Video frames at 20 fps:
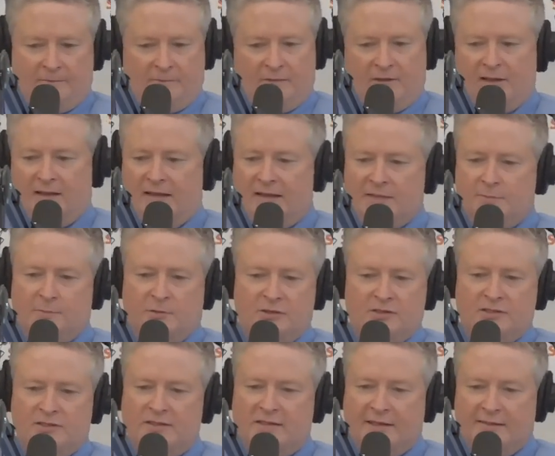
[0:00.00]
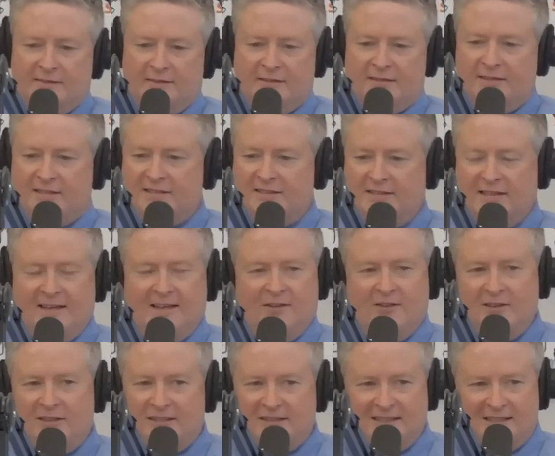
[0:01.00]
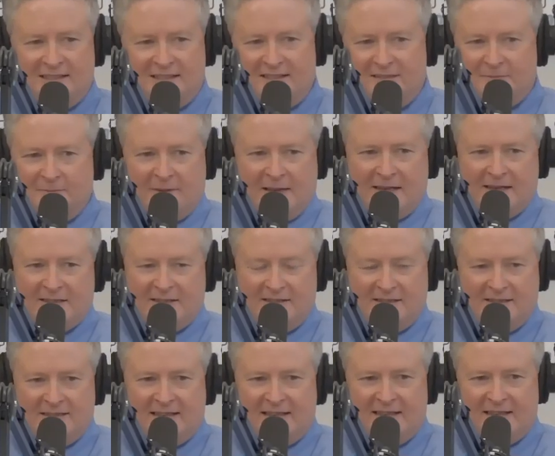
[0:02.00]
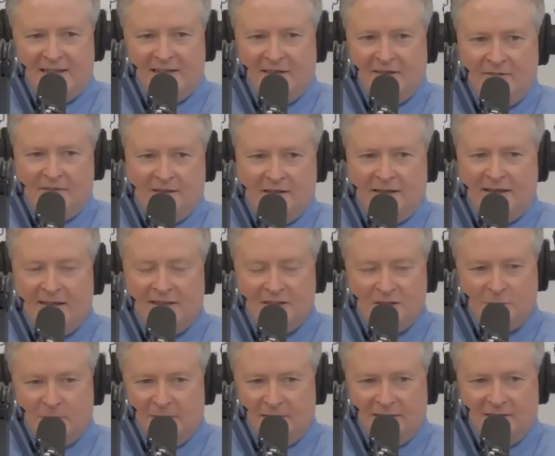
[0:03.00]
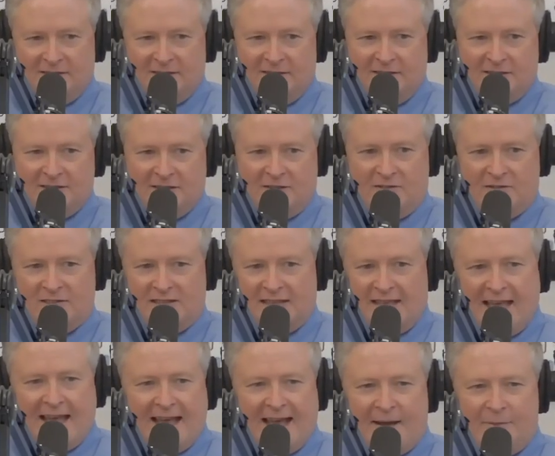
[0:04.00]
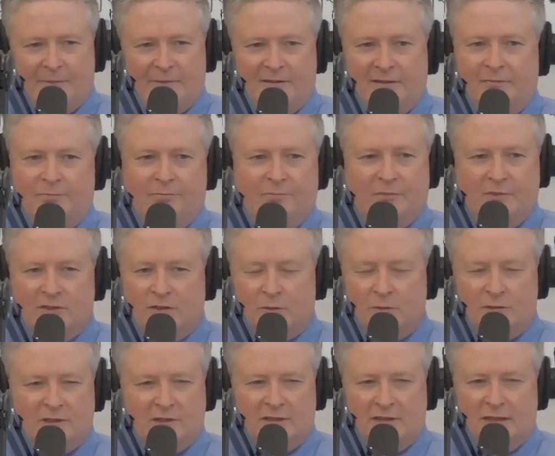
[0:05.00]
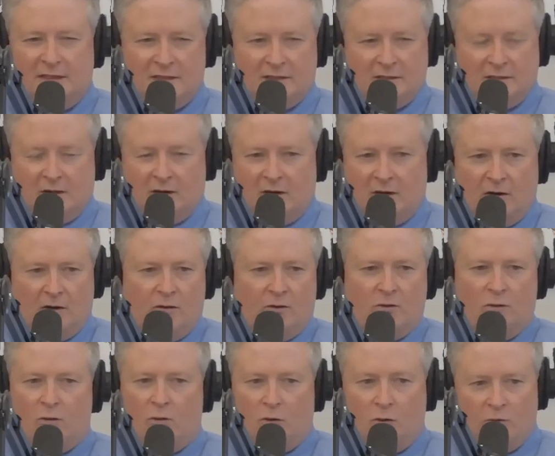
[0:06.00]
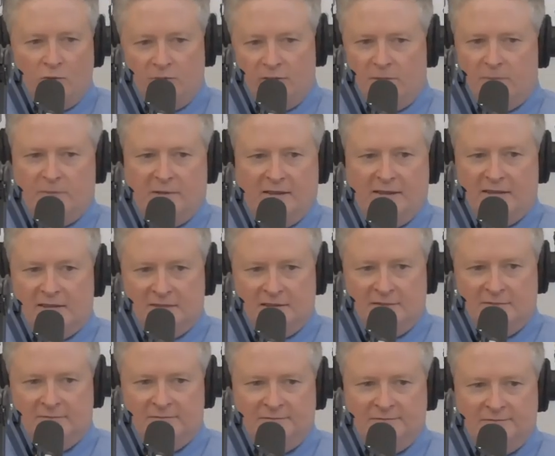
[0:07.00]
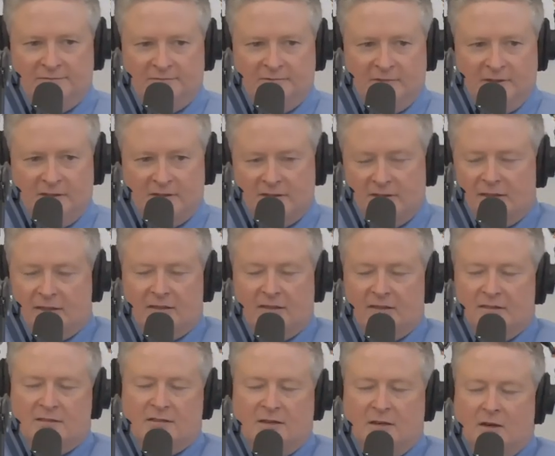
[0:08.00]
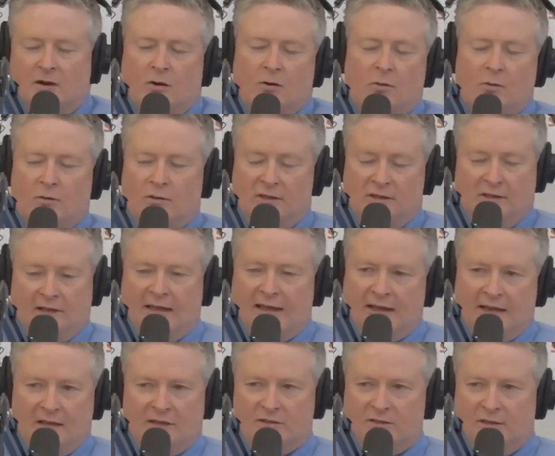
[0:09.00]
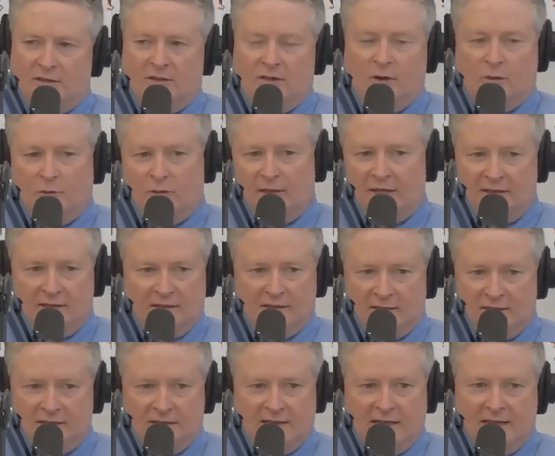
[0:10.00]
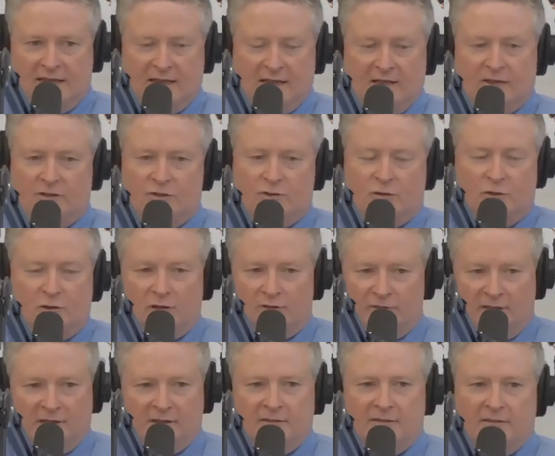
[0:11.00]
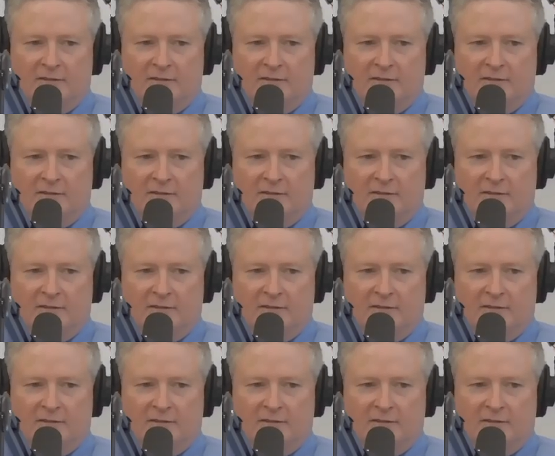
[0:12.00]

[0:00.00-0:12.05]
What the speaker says: The next person down the list, they only did it back to the date of the announcement. So there's a gap. So it's all over the place. There's no one actually owning this and taking control of it.